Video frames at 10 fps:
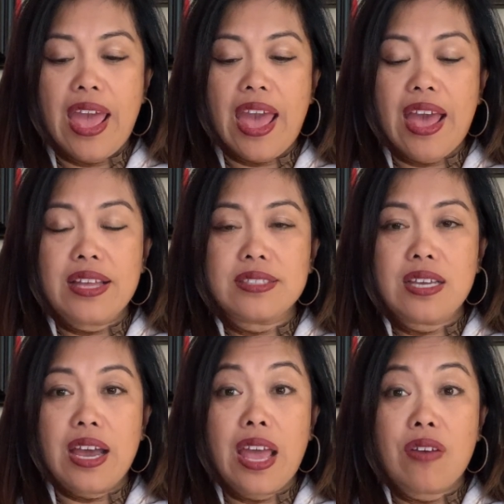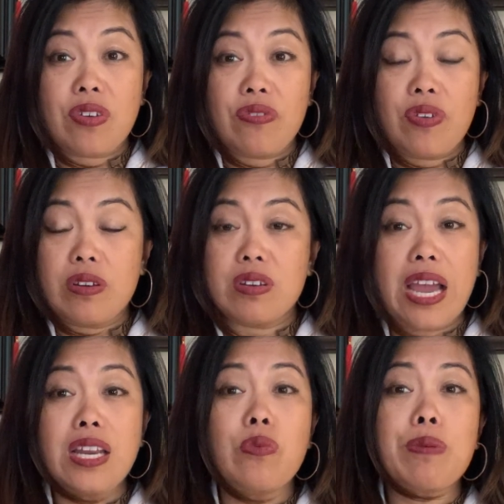And I have a
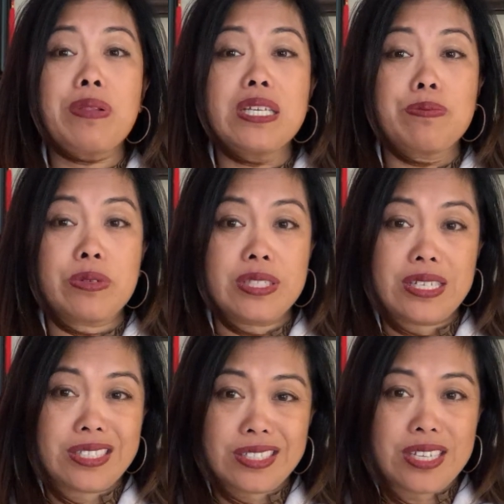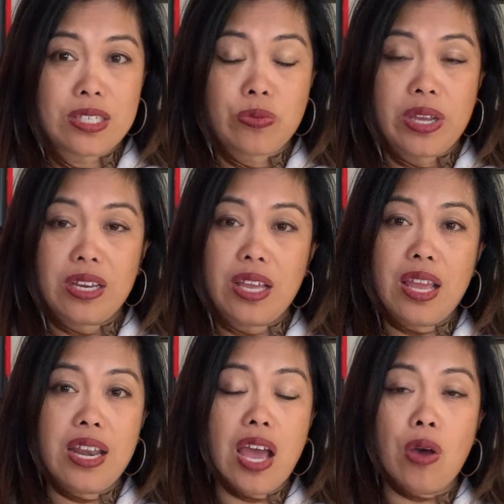91+% success rate
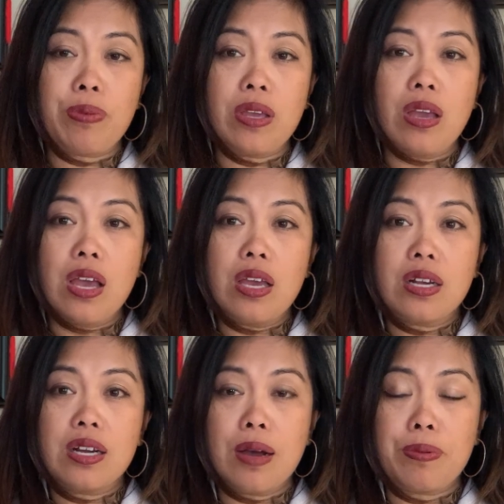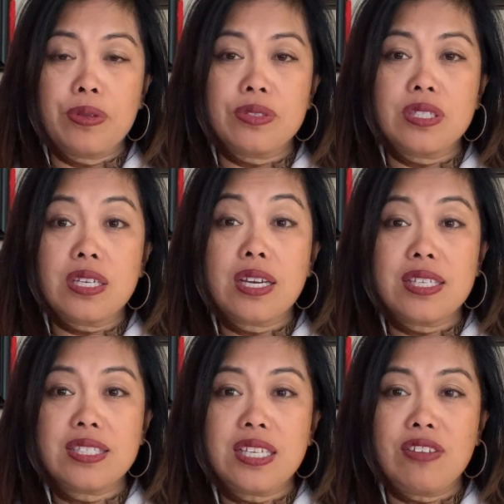in helping couples
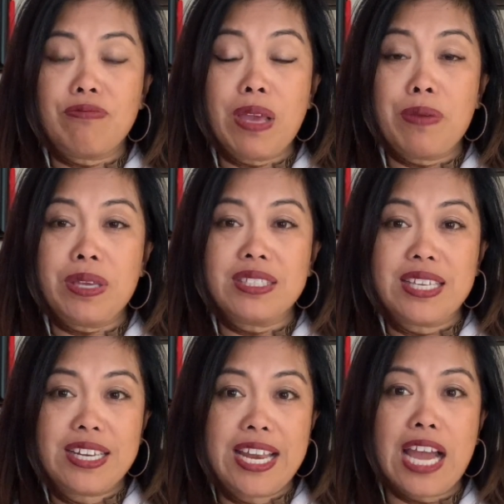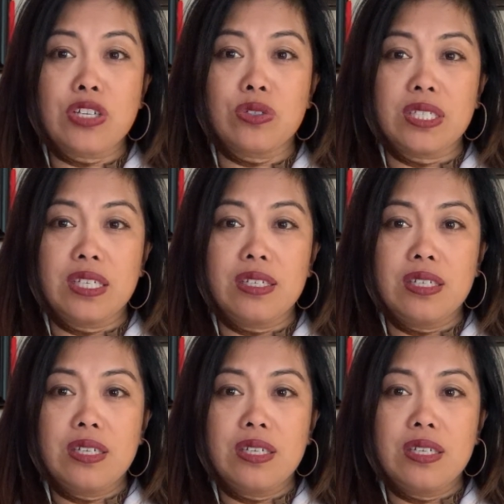conceive babies naturally.